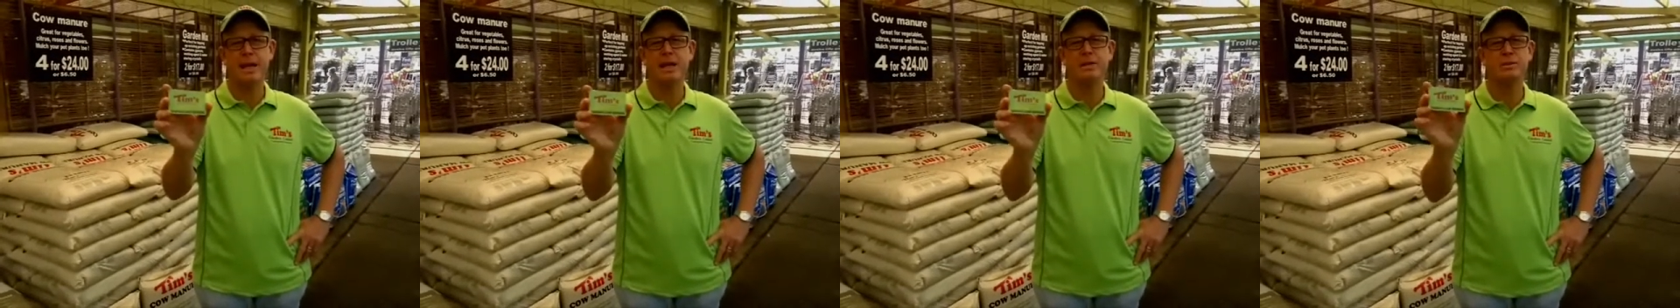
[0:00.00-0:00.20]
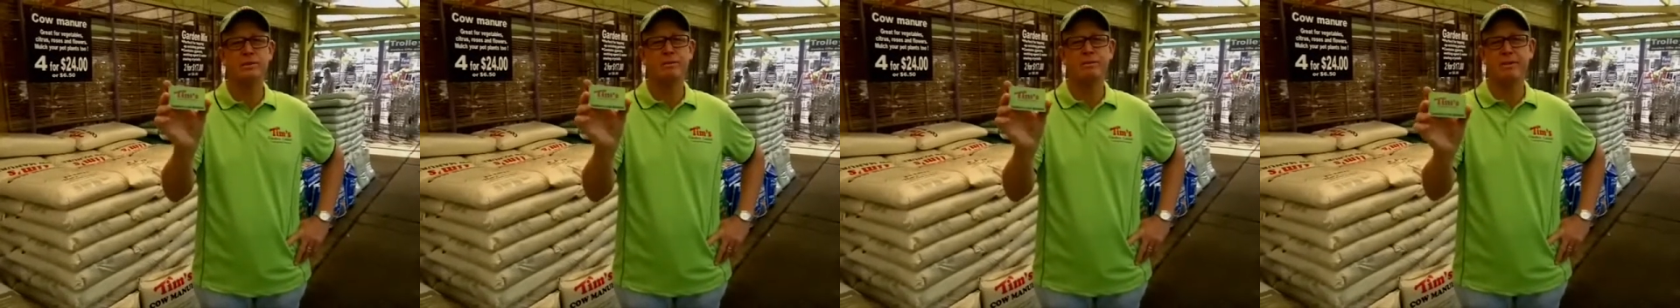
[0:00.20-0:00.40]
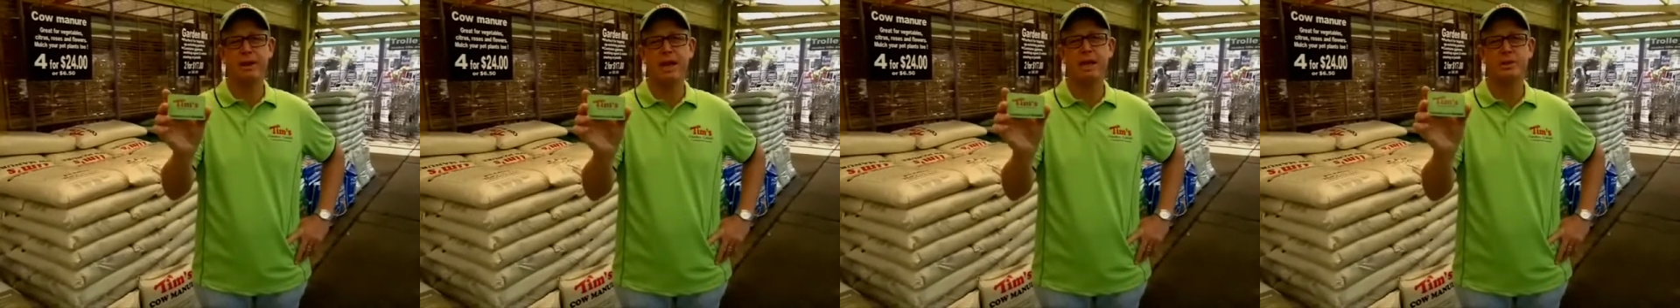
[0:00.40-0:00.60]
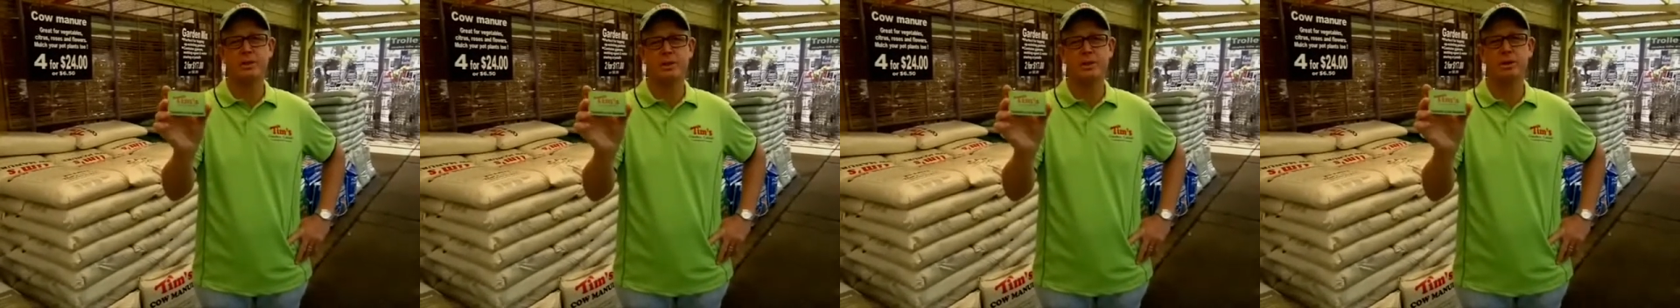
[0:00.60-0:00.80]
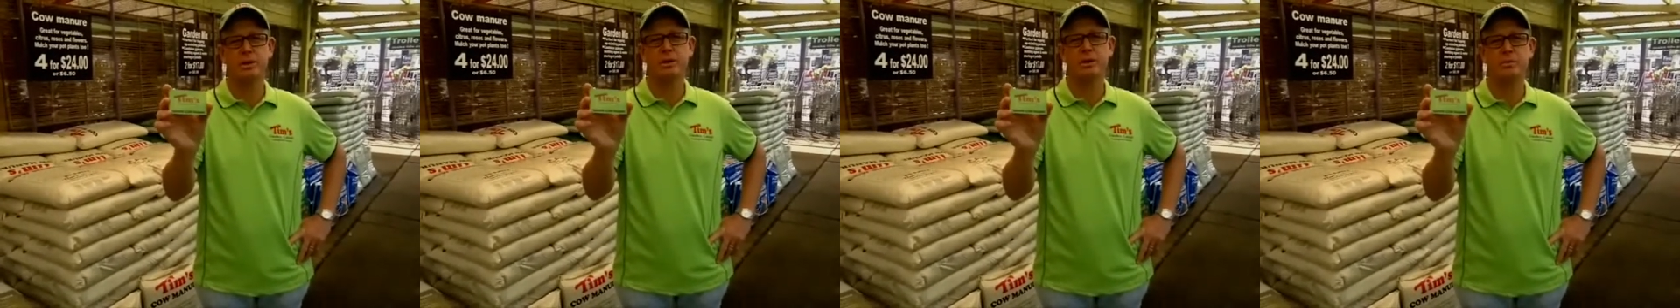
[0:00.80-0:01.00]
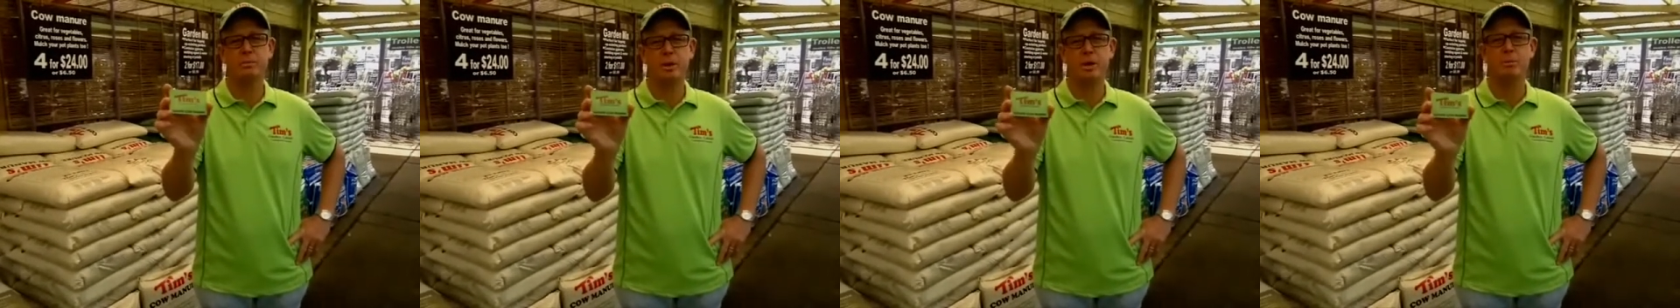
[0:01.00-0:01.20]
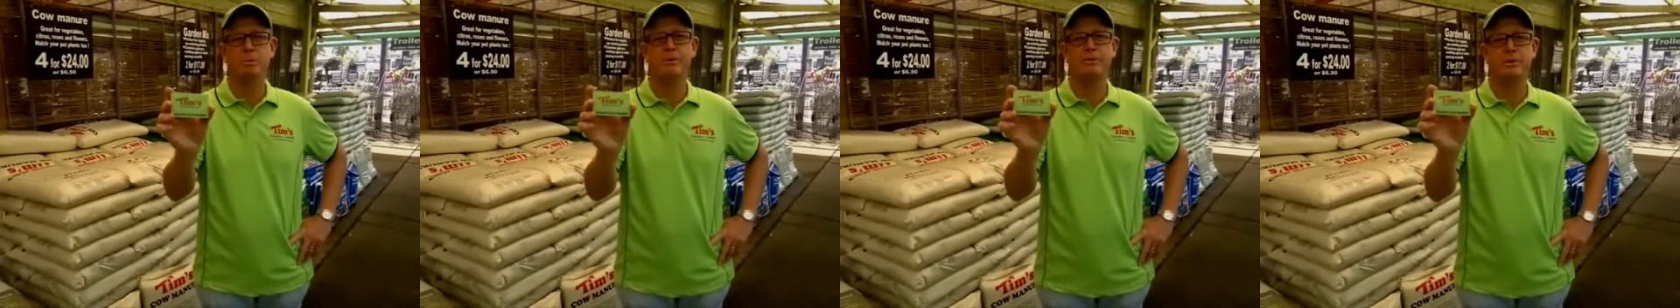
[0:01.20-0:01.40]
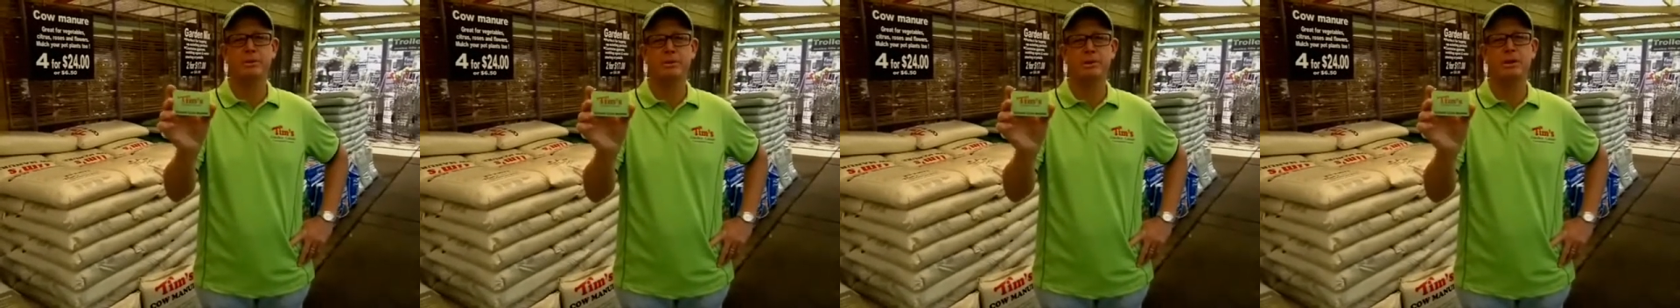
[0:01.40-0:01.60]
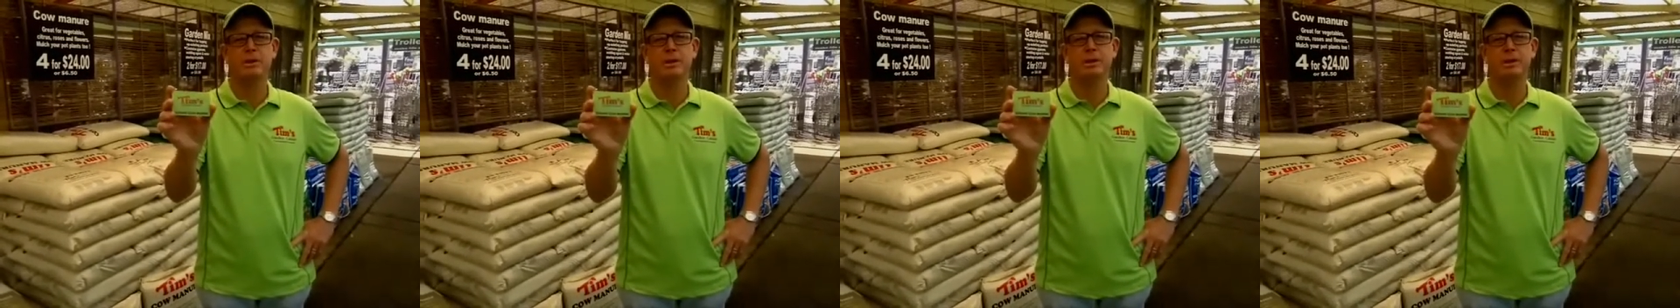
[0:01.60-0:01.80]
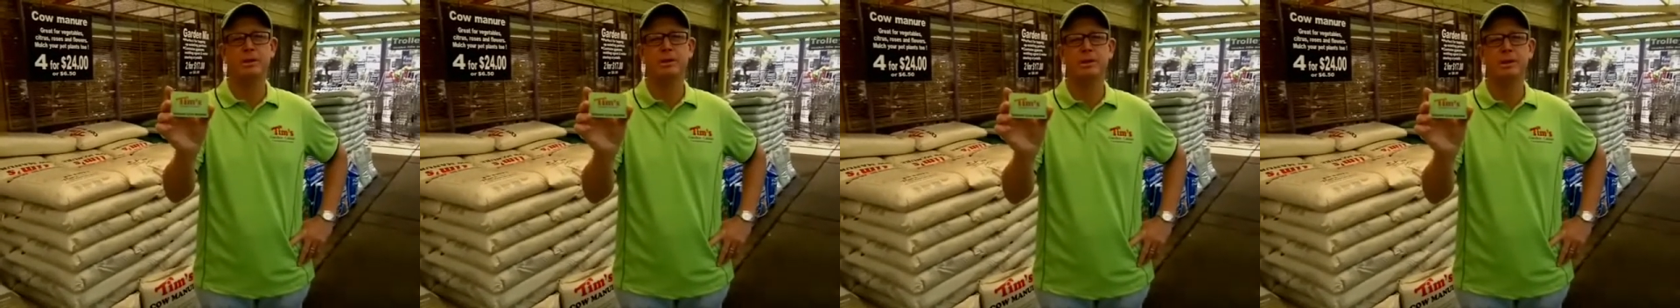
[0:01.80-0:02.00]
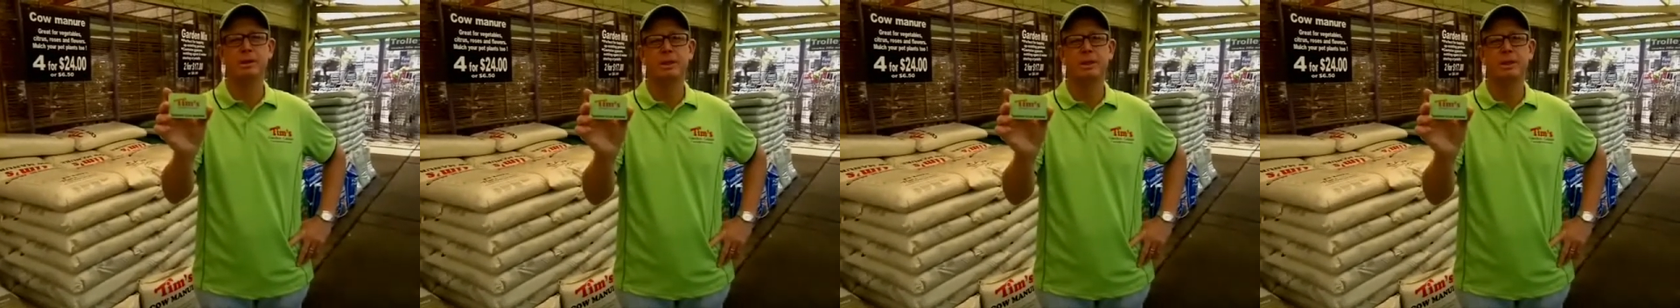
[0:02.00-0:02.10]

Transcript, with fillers: as a voucher on the bottom of your docket.